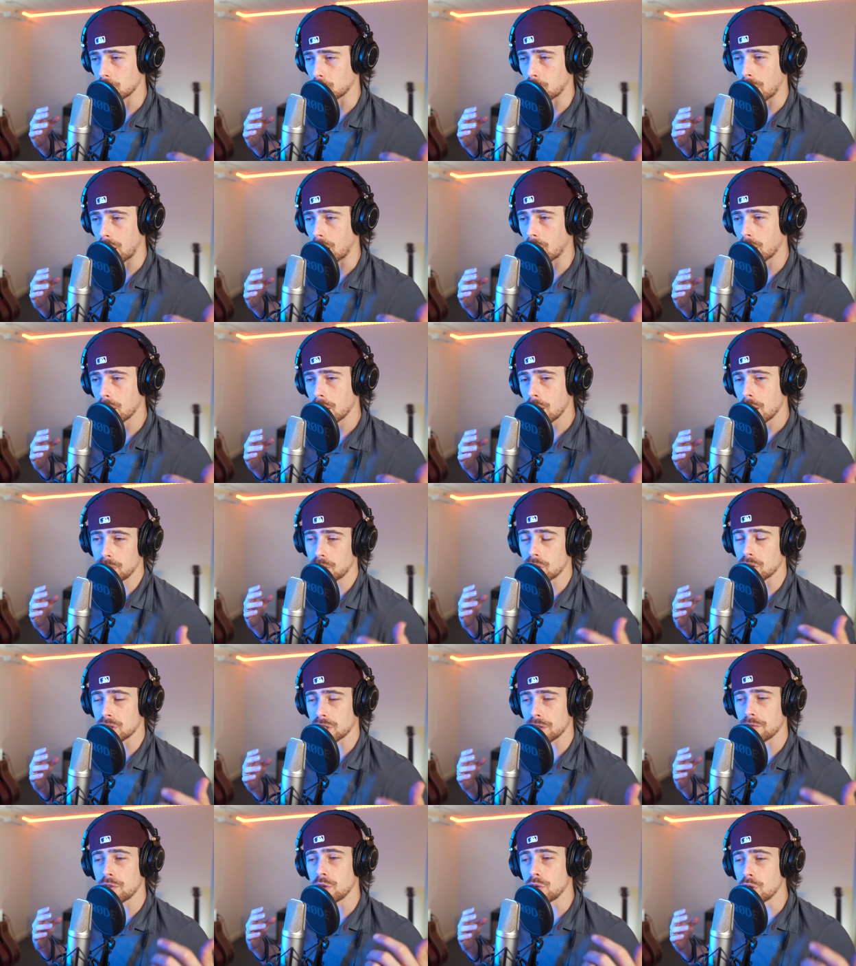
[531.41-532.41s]
as well
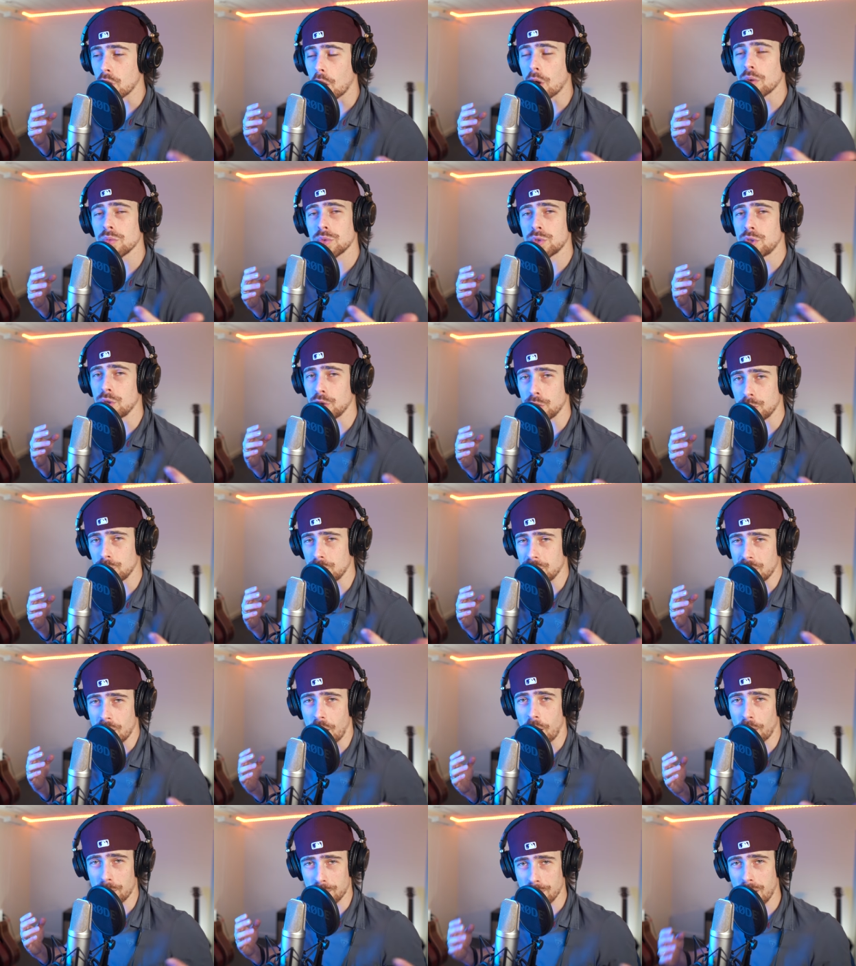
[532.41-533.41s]
because if you don't do the
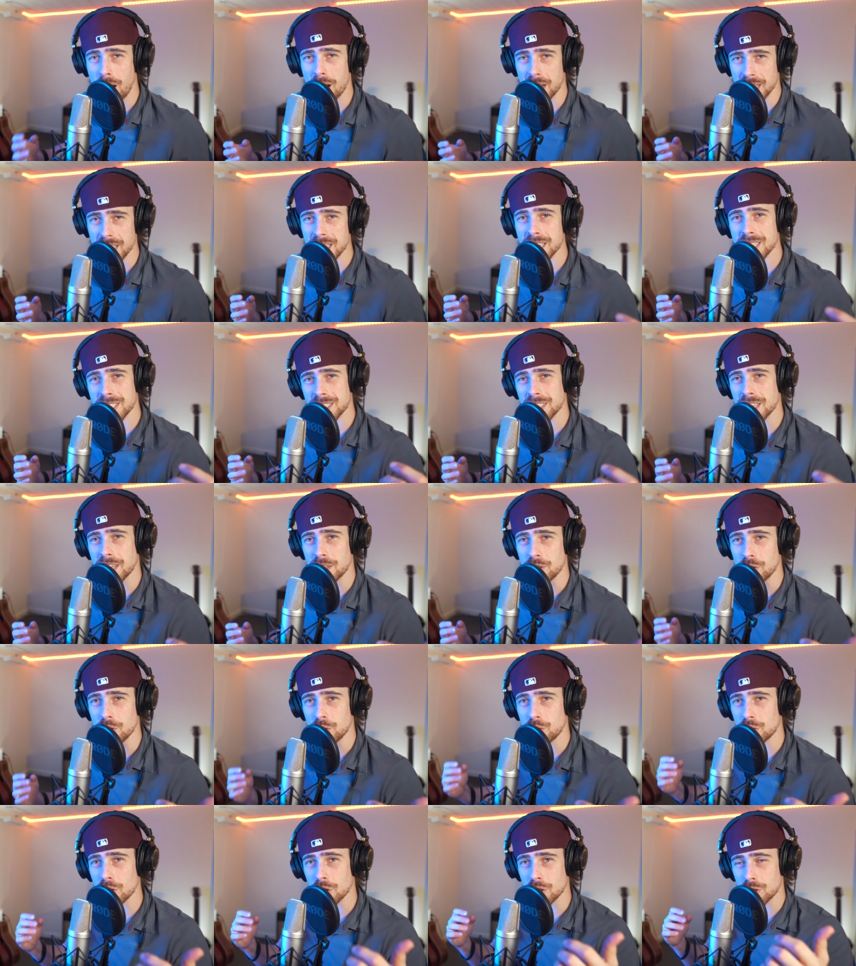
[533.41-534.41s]
harmonics and
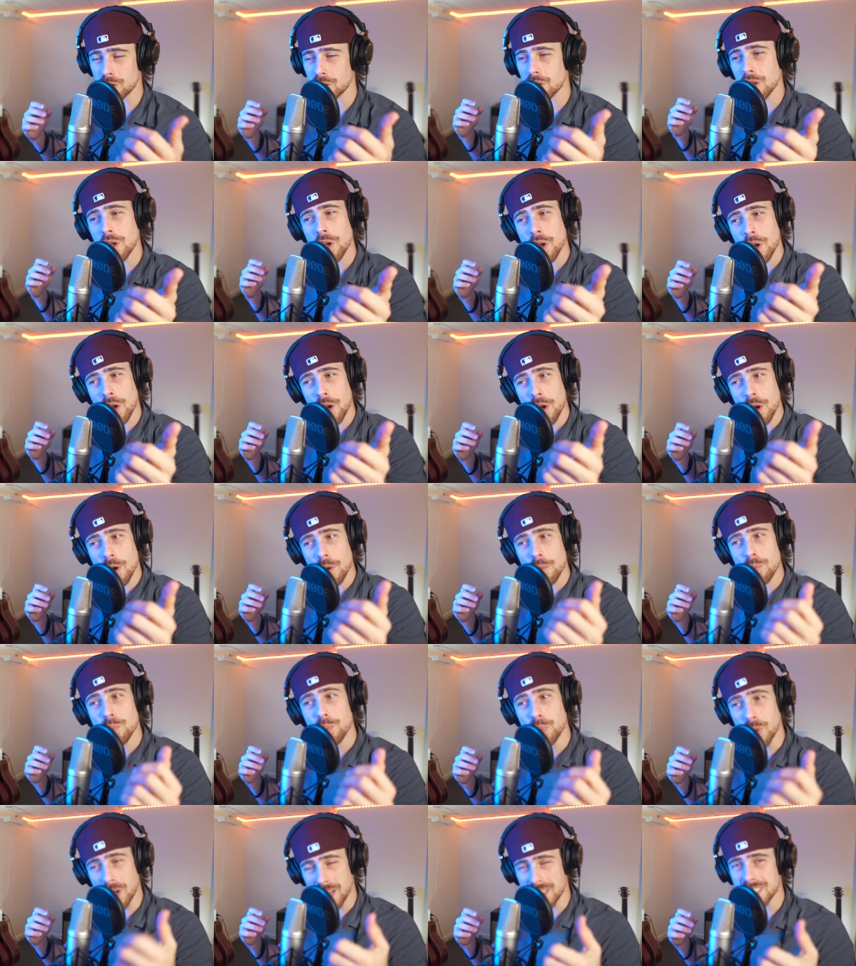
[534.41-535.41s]
you just
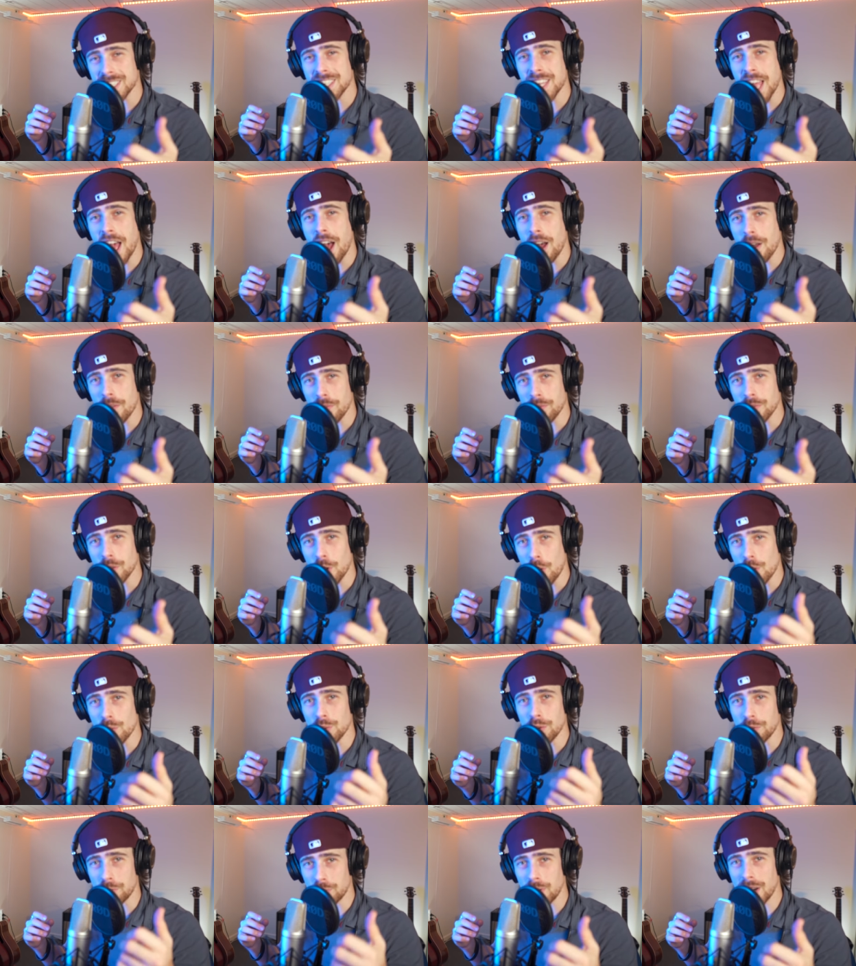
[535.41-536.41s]
press down
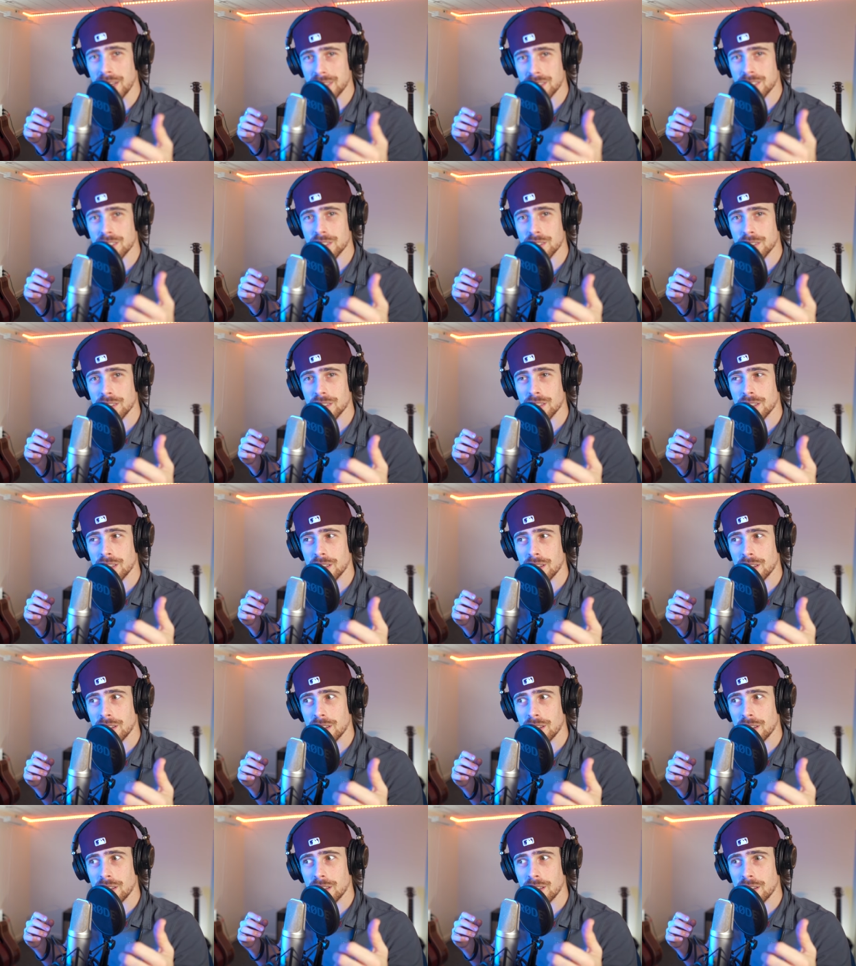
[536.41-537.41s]
on the frets
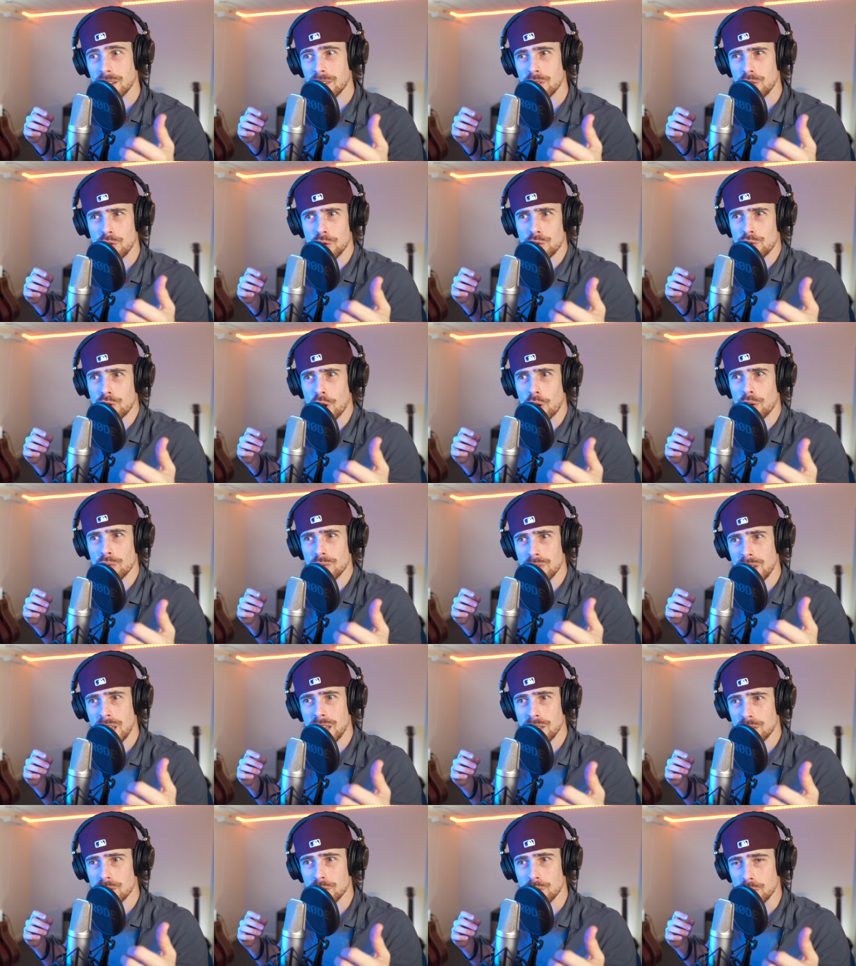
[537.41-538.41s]
you don't
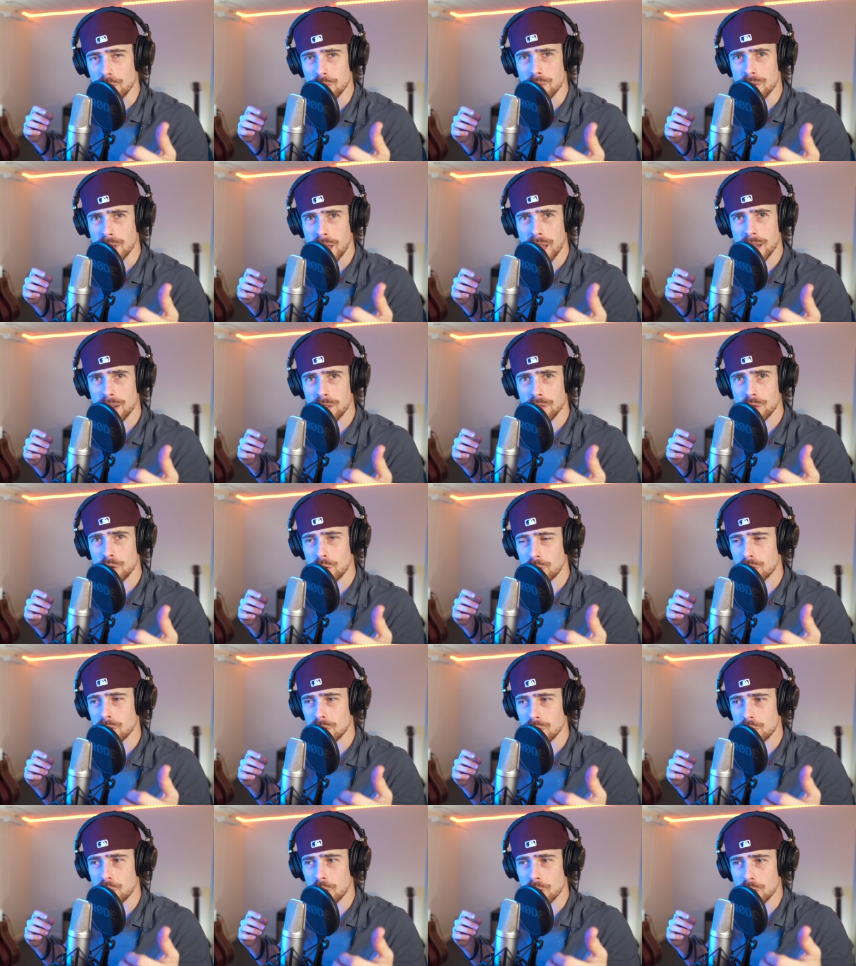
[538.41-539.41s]
need to do that you
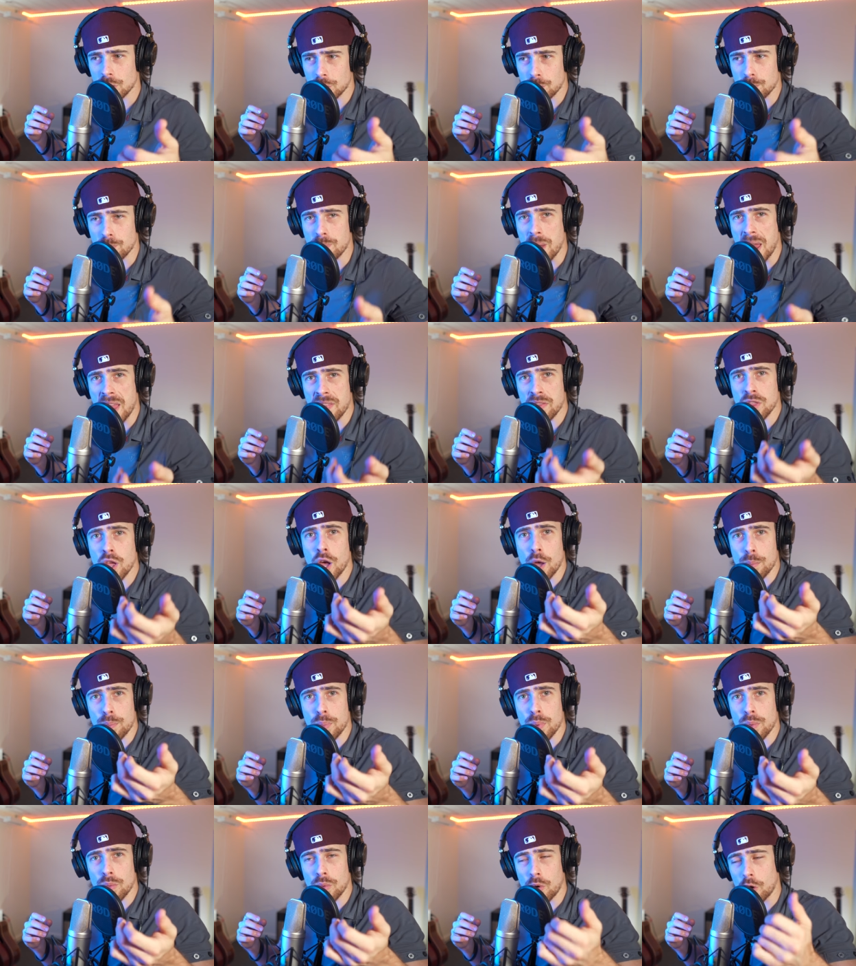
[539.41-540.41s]
can just bend
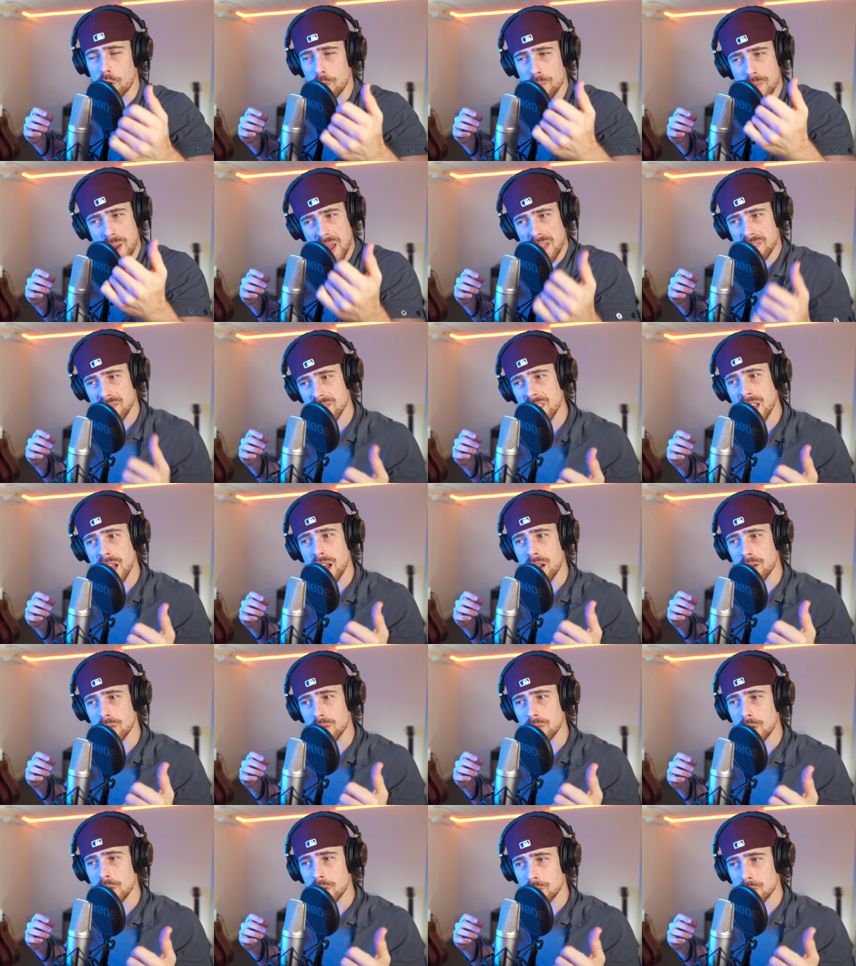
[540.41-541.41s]
up or bend
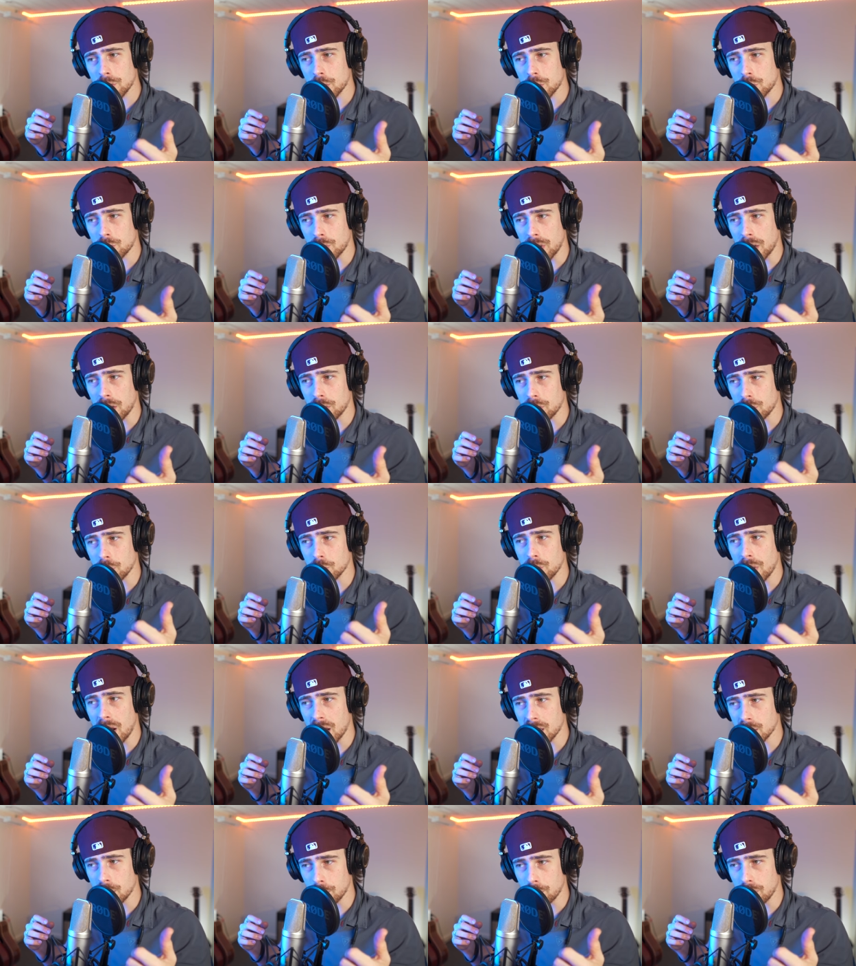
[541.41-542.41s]
down the string to
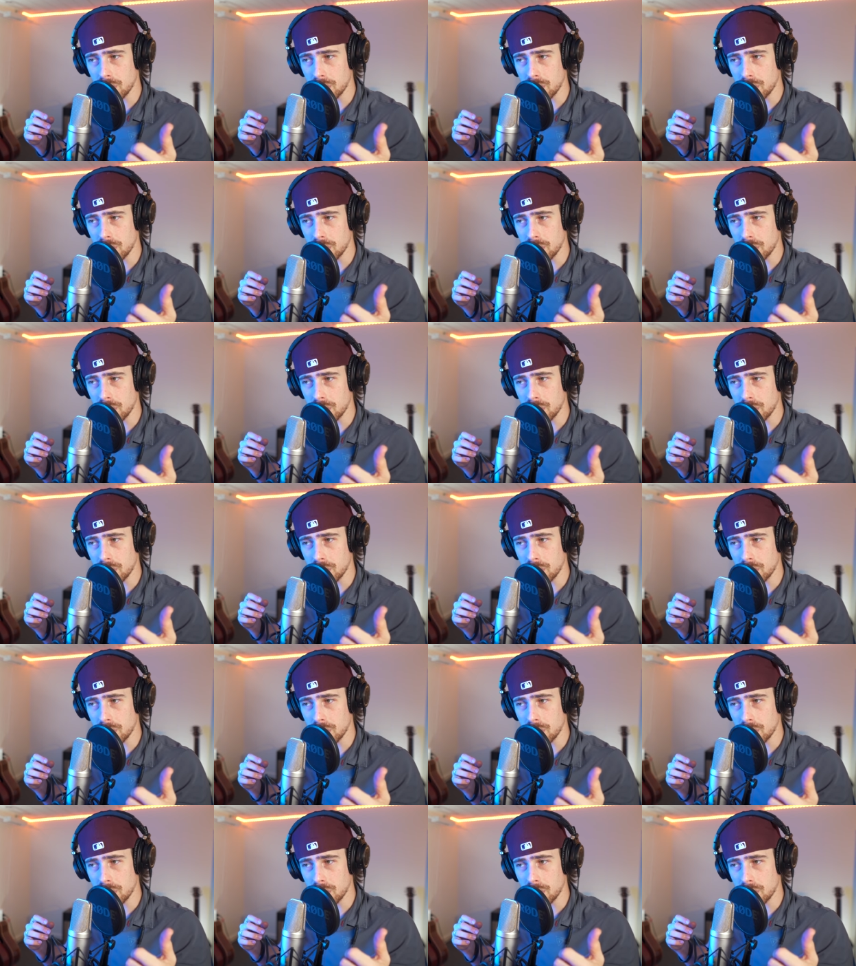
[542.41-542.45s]
raise the